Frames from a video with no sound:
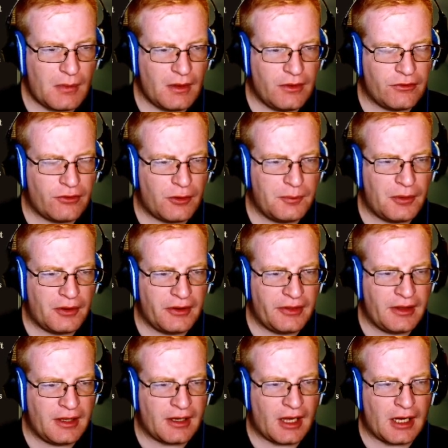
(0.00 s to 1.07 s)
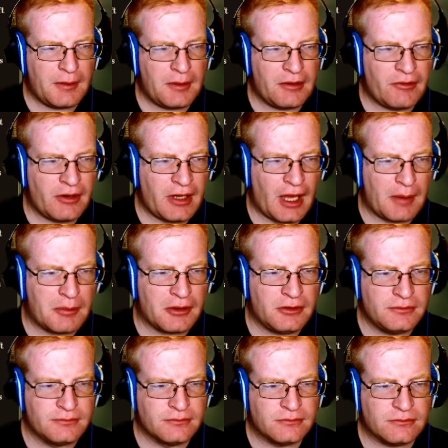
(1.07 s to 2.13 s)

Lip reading: Let's start building the economy of our capital.